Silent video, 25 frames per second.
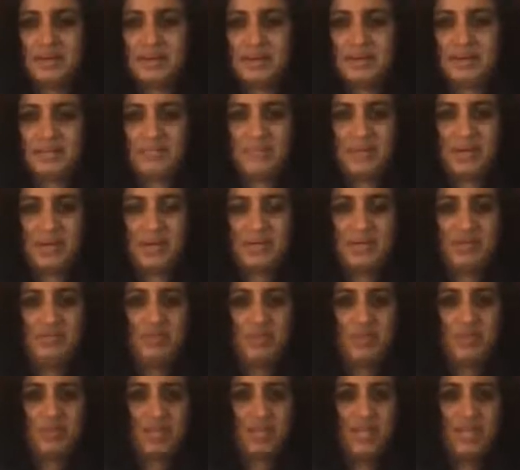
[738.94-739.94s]
but if
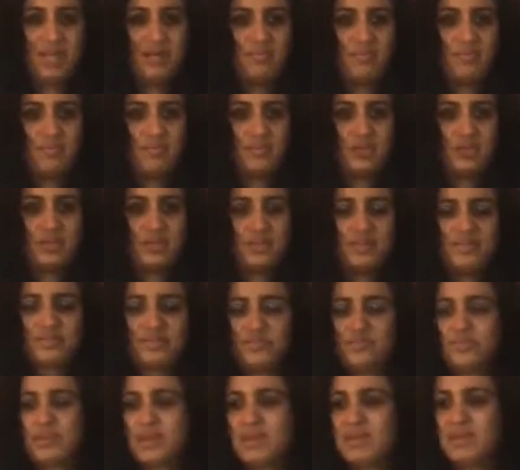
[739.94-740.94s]
you play a musical
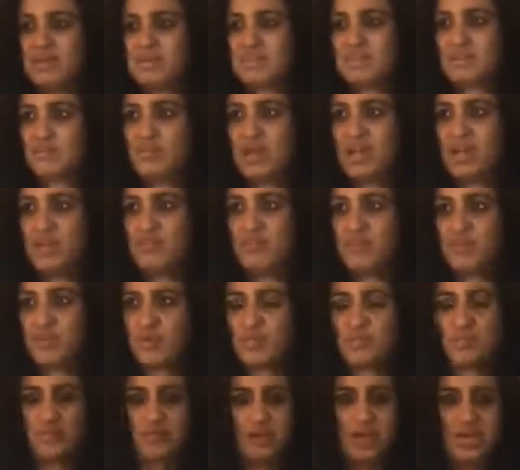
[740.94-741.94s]
instrument, it's great for
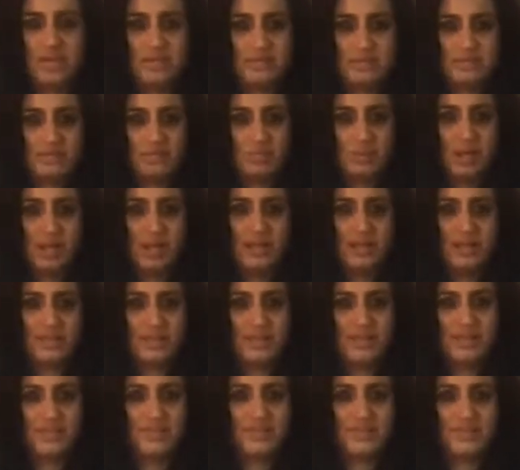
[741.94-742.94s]
your brain as
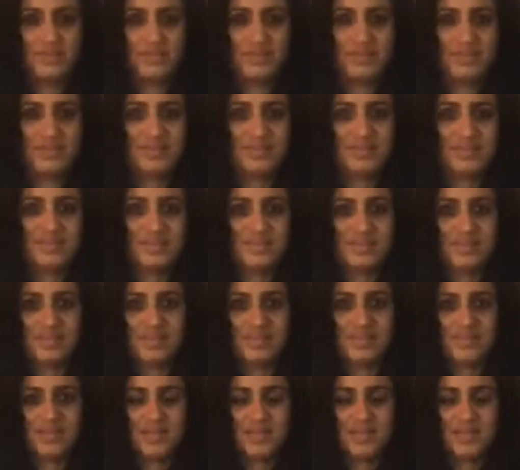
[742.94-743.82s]
well. So this